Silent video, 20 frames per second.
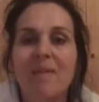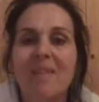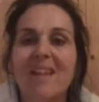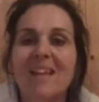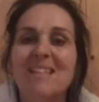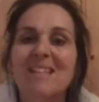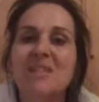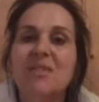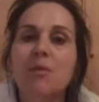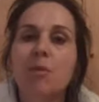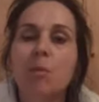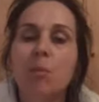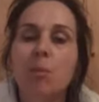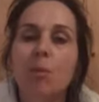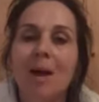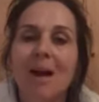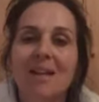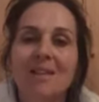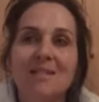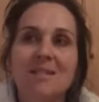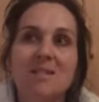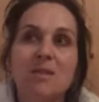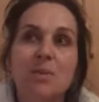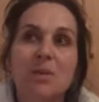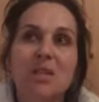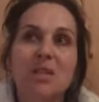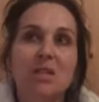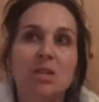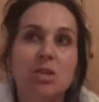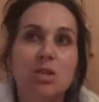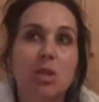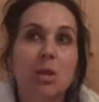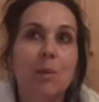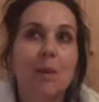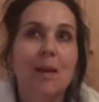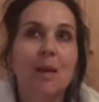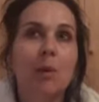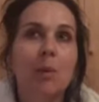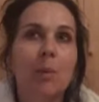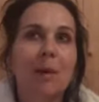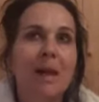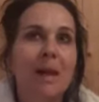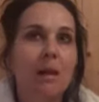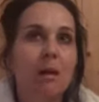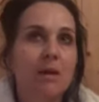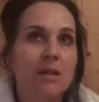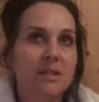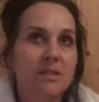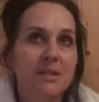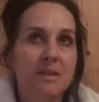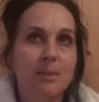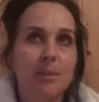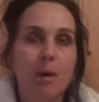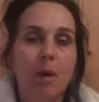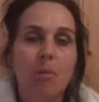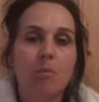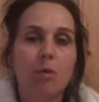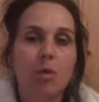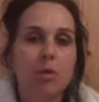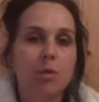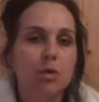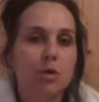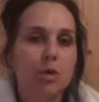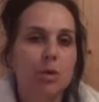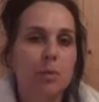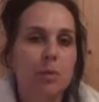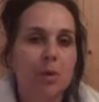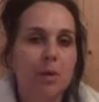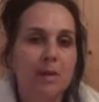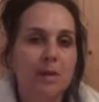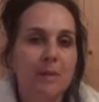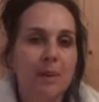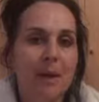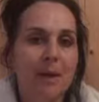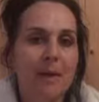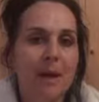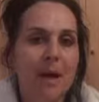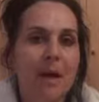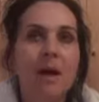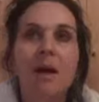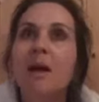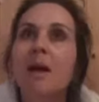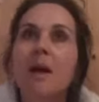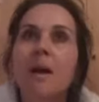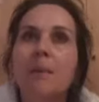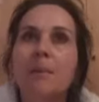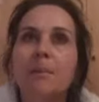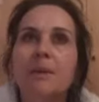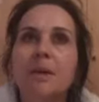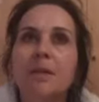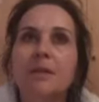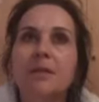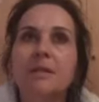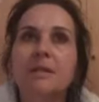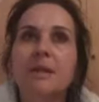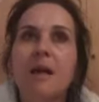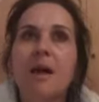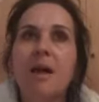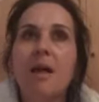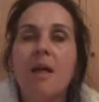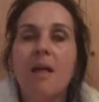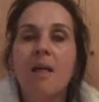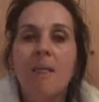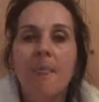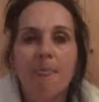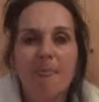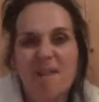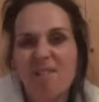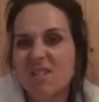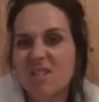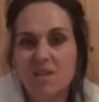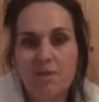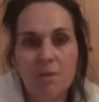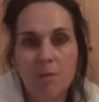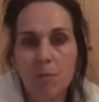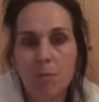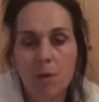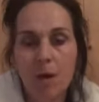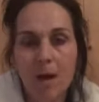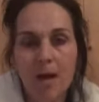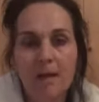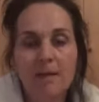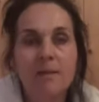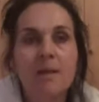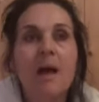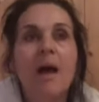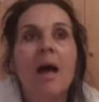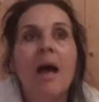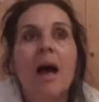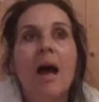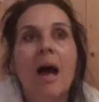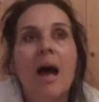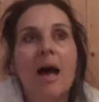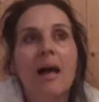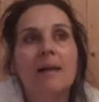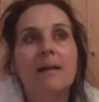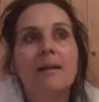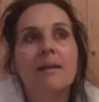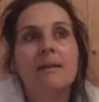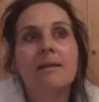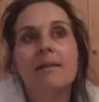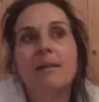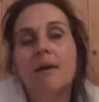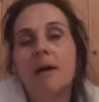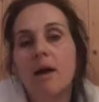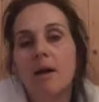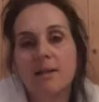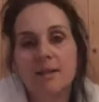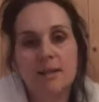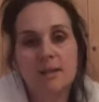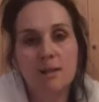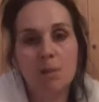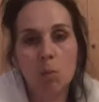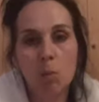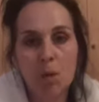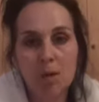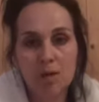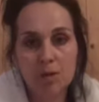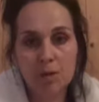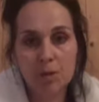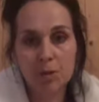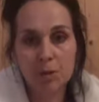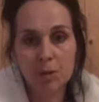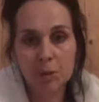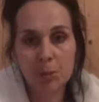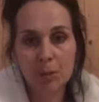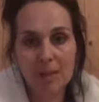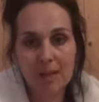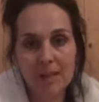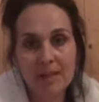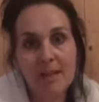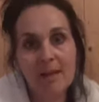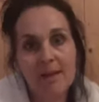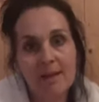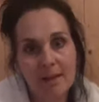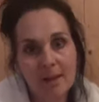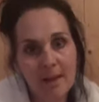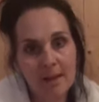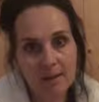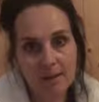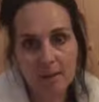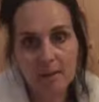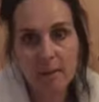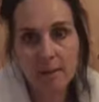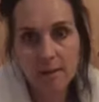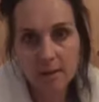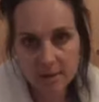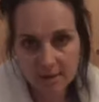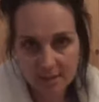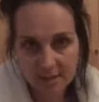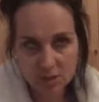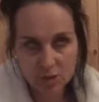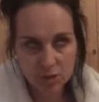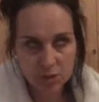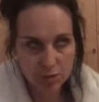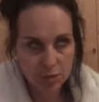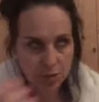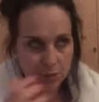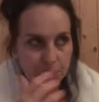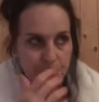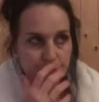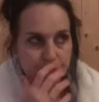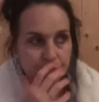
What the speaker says: They're different brands, so it does show a little bit lighter, but I'm not too worried about that because they're a different brand. And I did the 1 to 2 week again, digital.